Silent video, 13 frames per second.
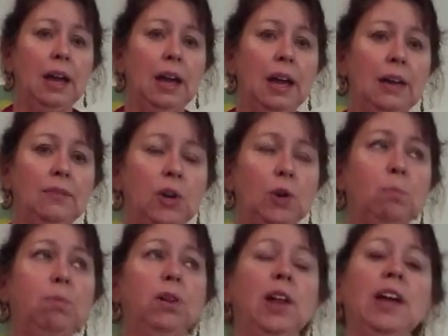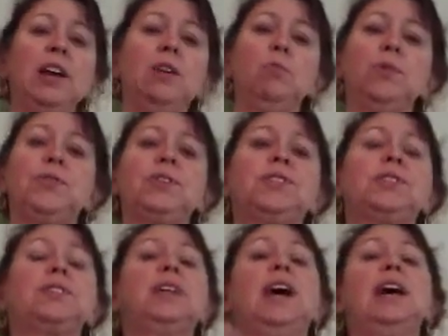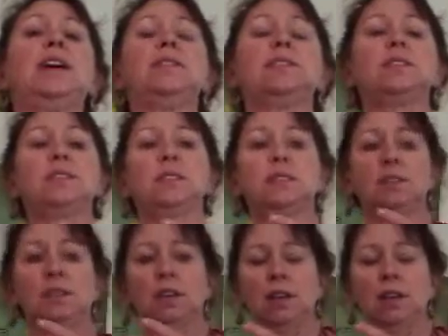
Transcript: And they're playing with the stats